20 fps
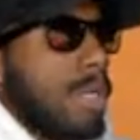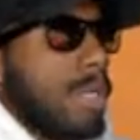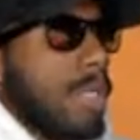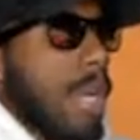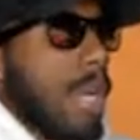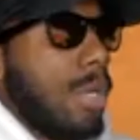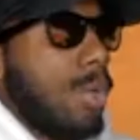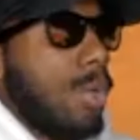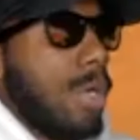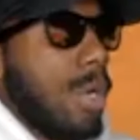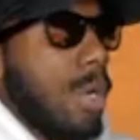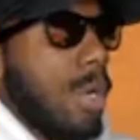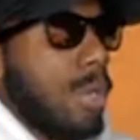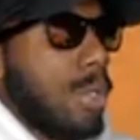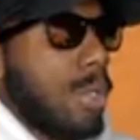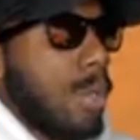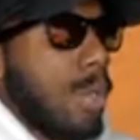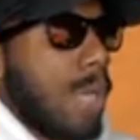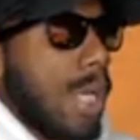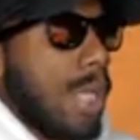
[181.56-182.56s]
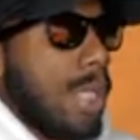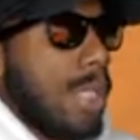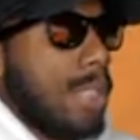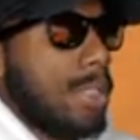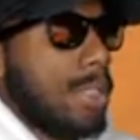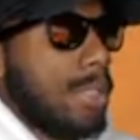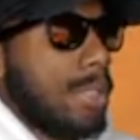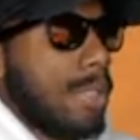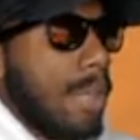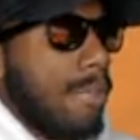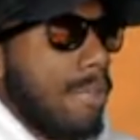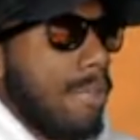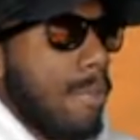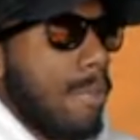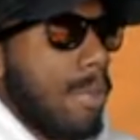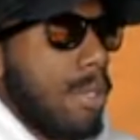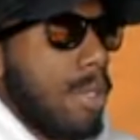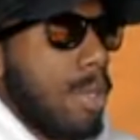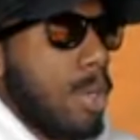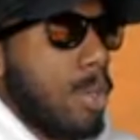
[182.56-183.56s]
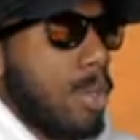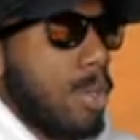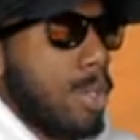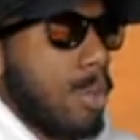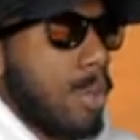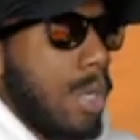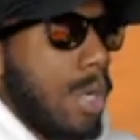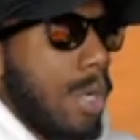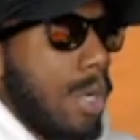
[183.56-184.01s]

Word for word: know what Golden Corral is? Have y'all been to Golden Corral?